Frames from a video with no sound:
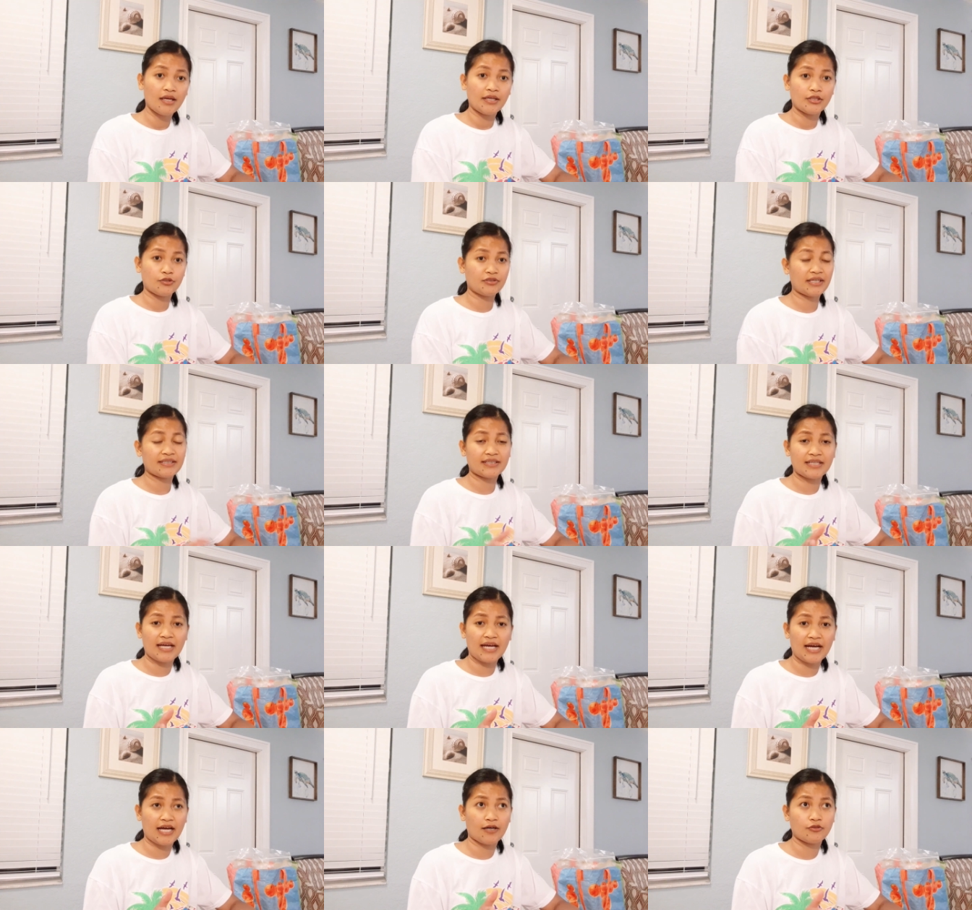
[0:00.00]
you're not gonna
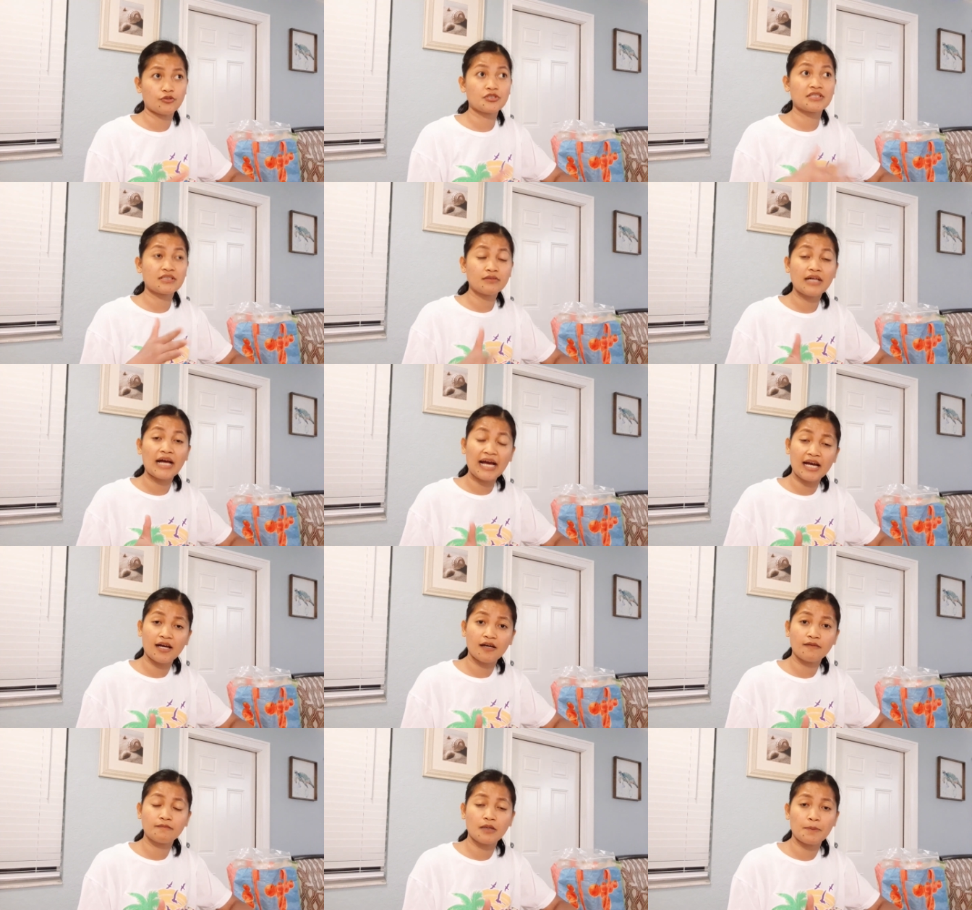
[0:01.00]
have you still
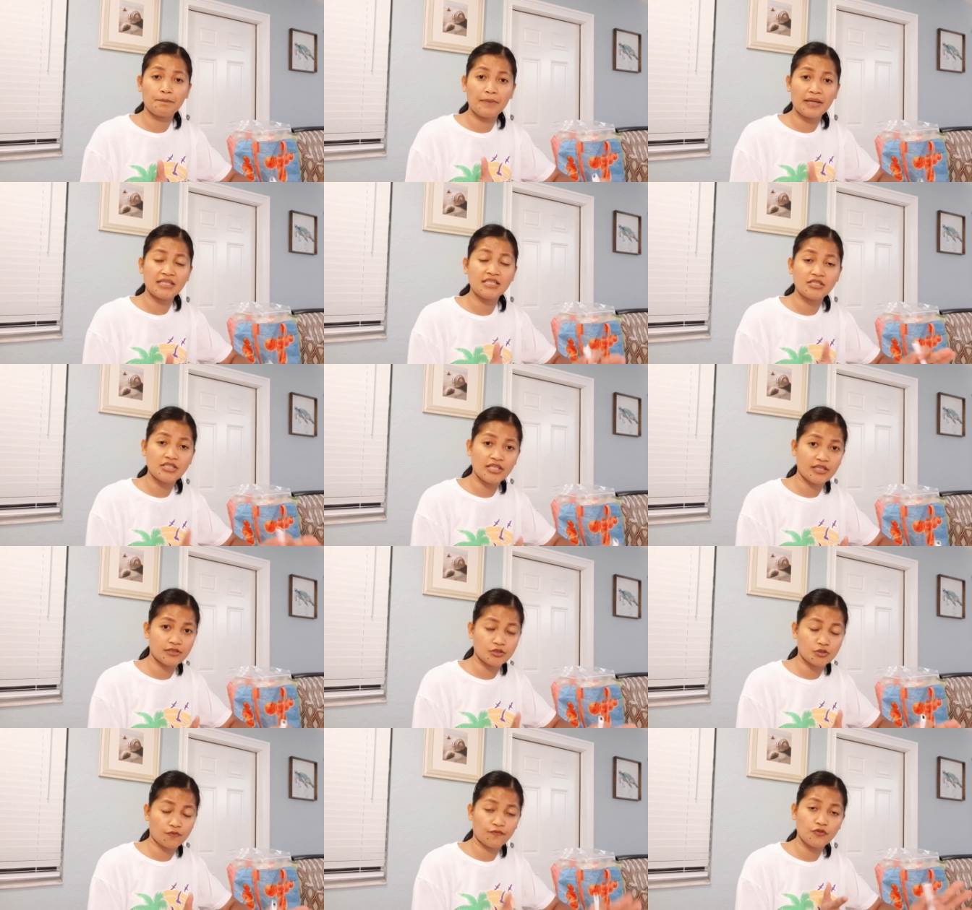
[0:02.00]
have many
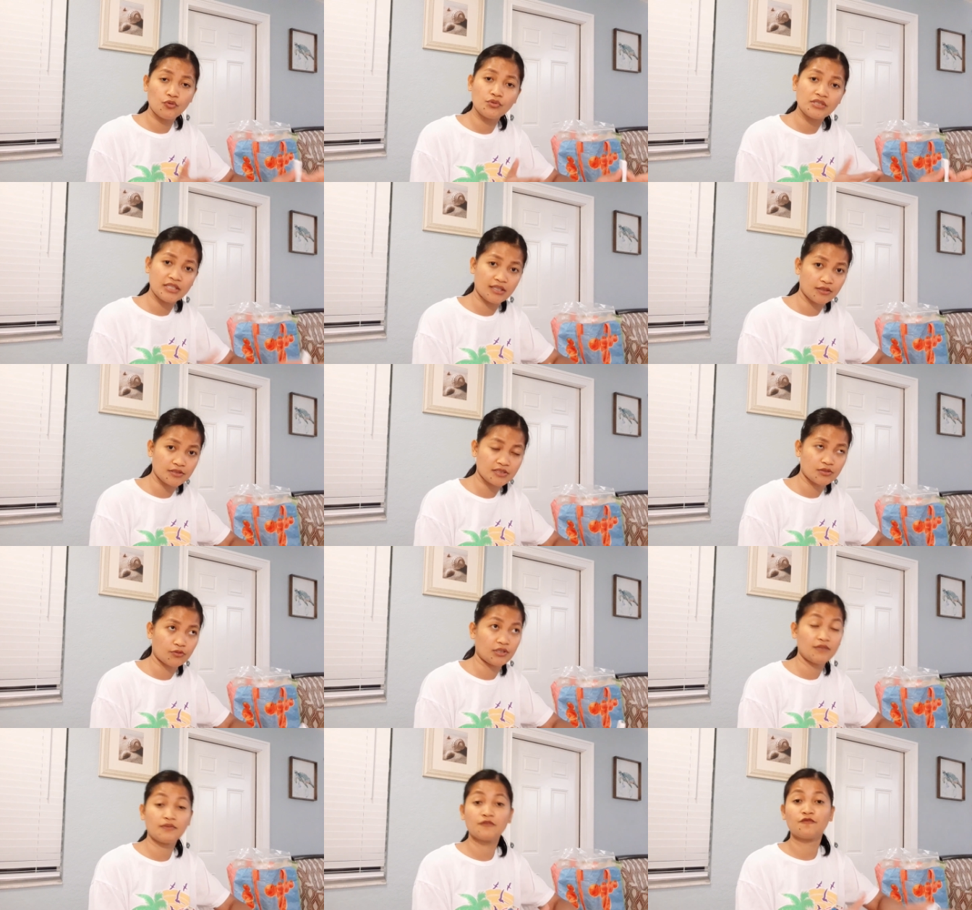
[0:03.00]
years a few years or
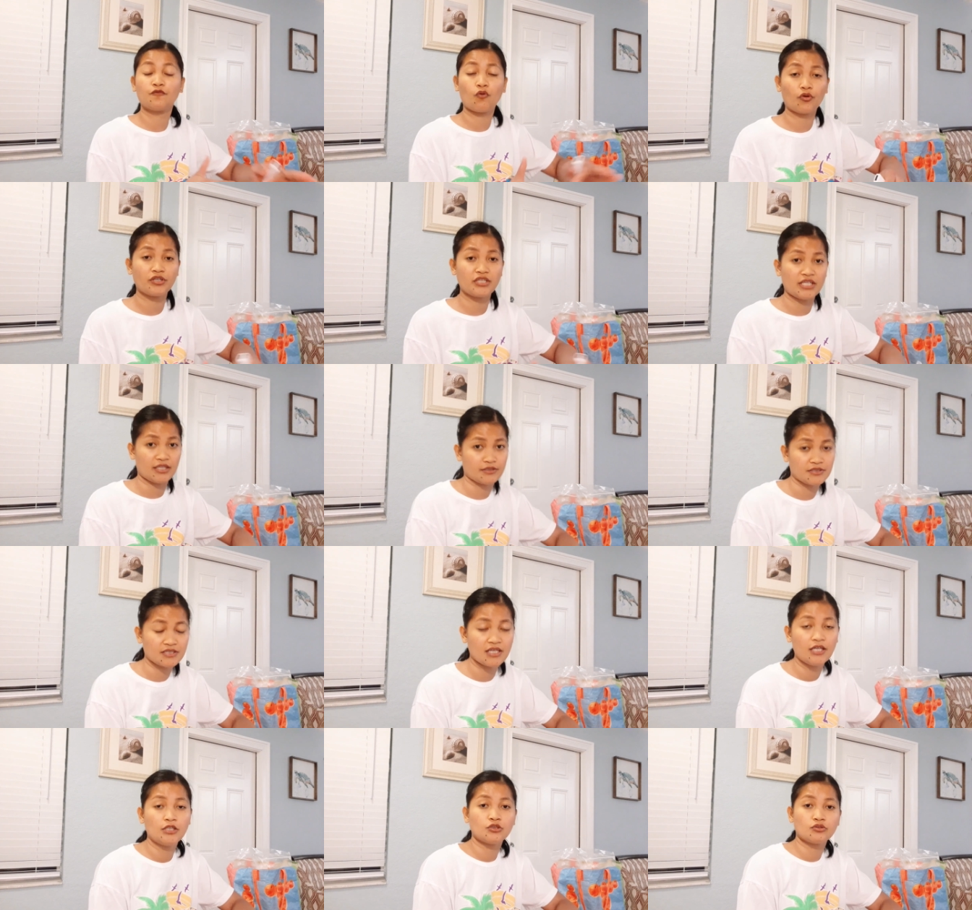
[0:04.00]
even four
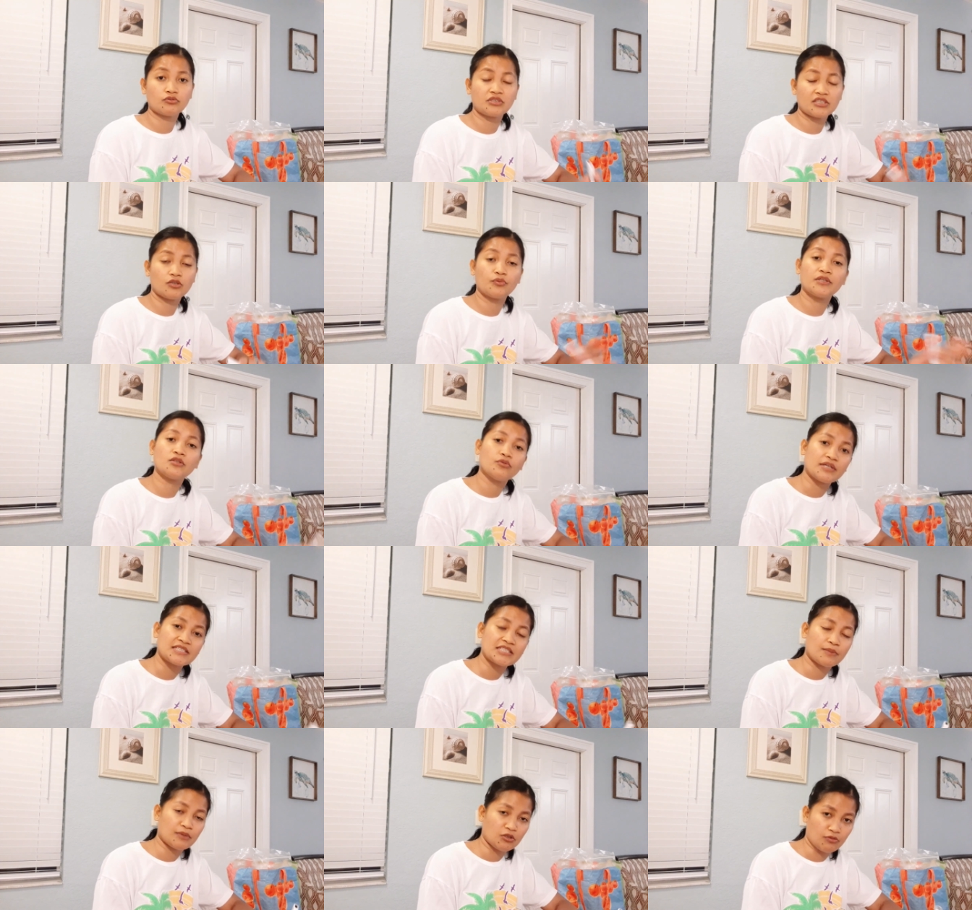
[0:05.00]
years to deal with
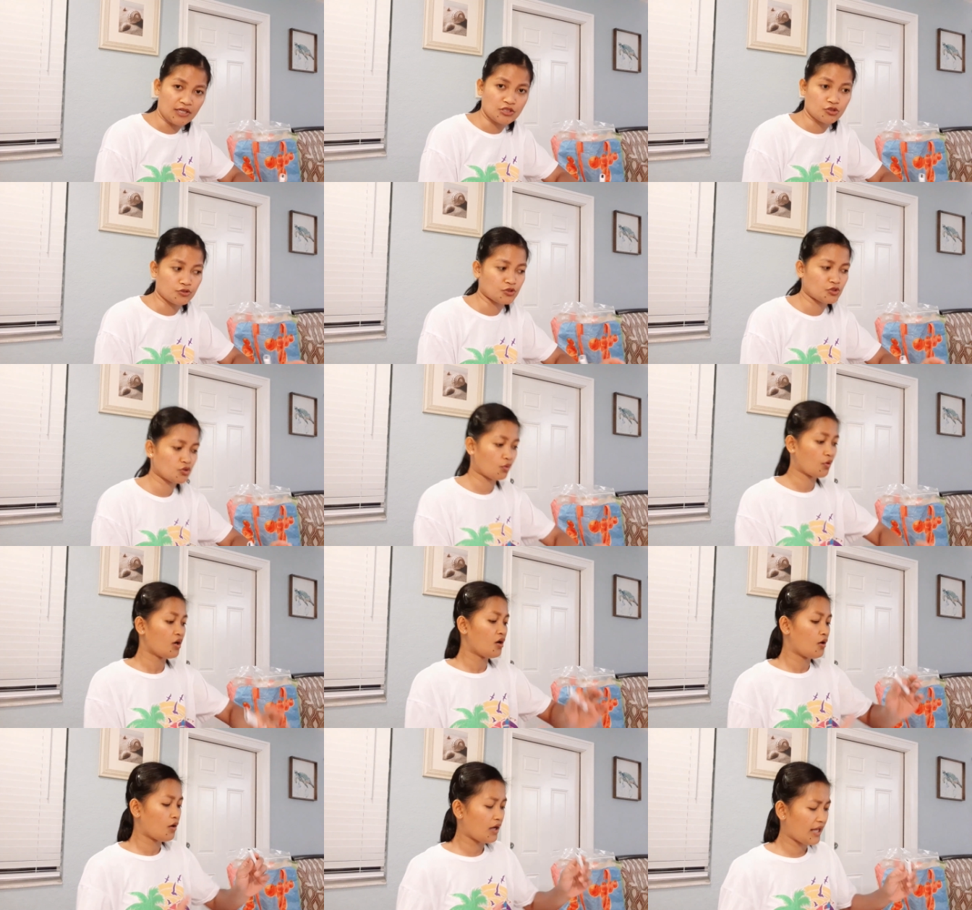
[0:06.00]
US immigration so
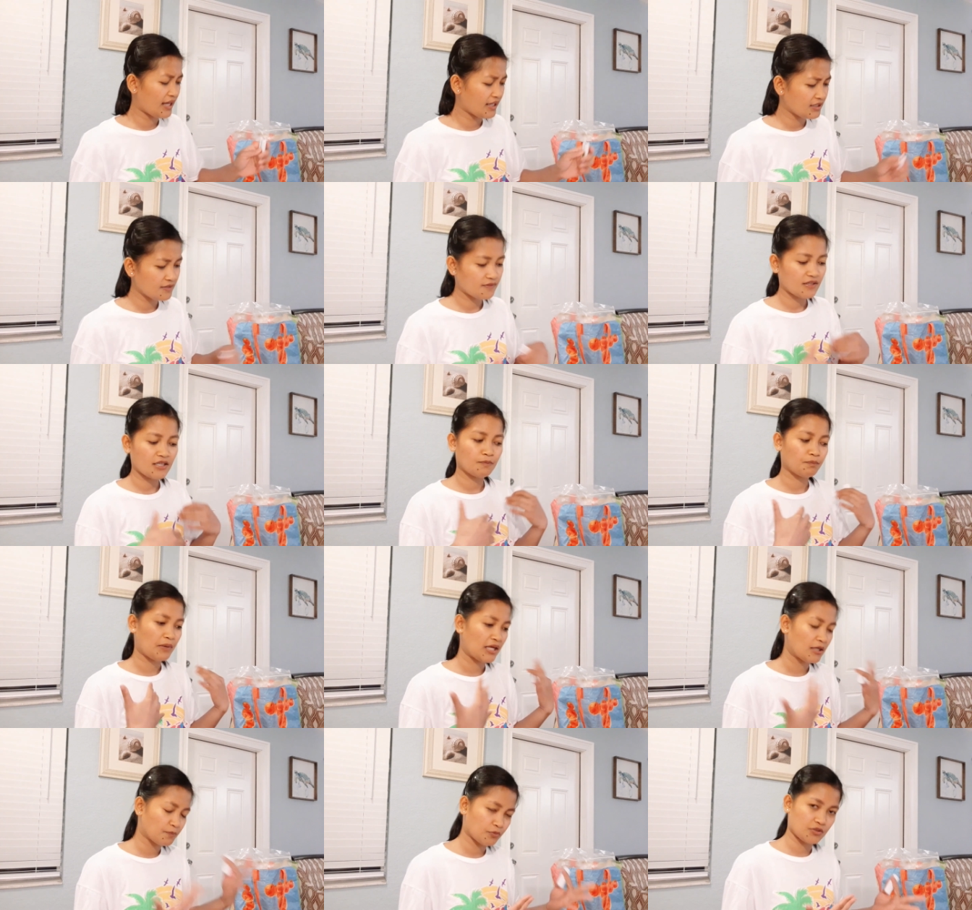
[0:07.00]
anything,
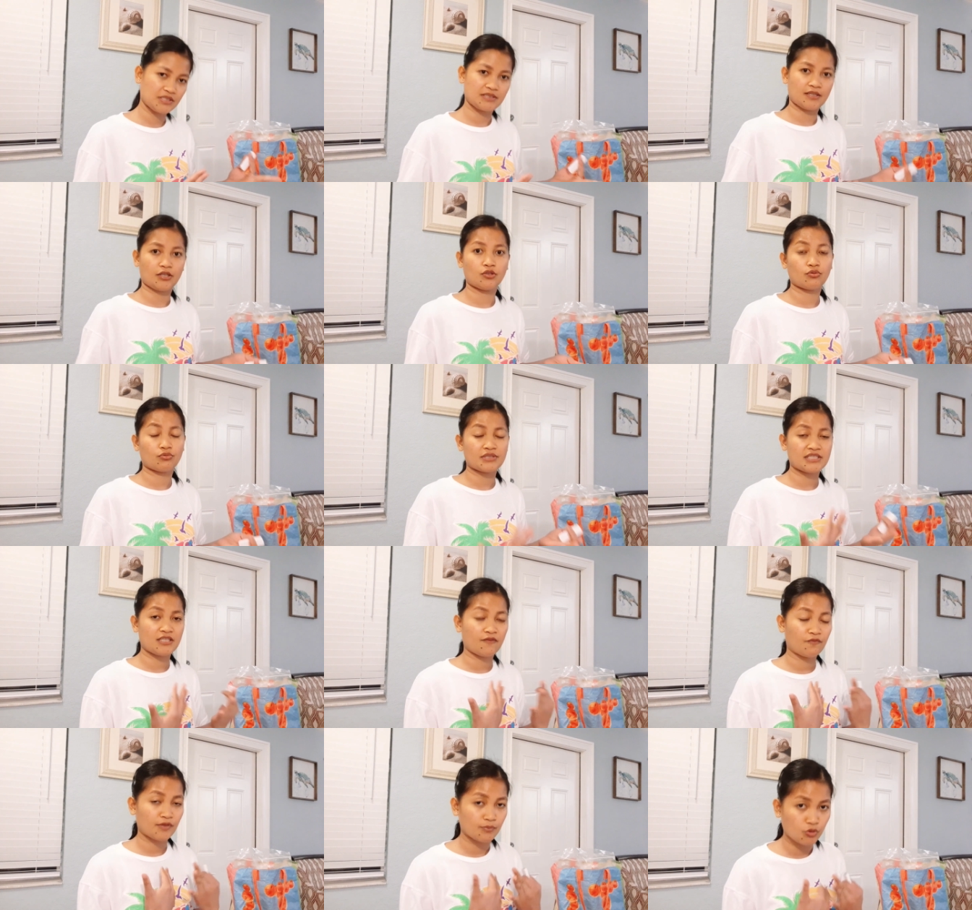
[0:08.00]
papers that you
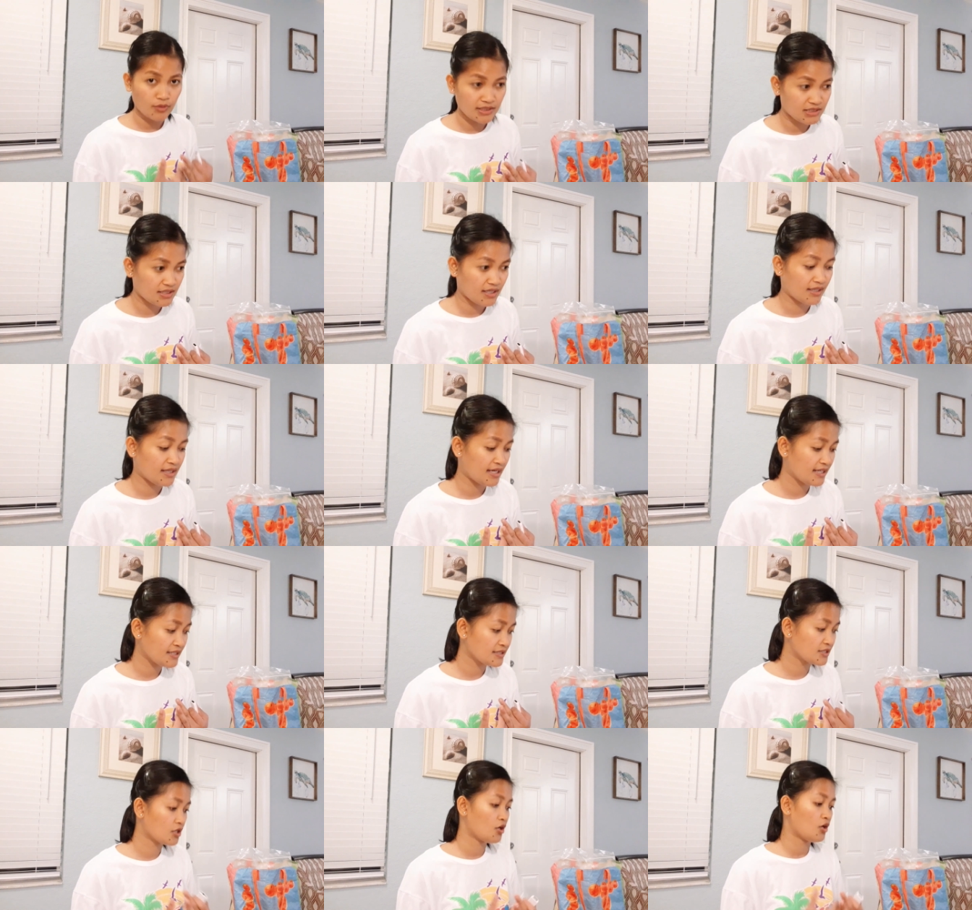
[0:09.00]
receive from USCIS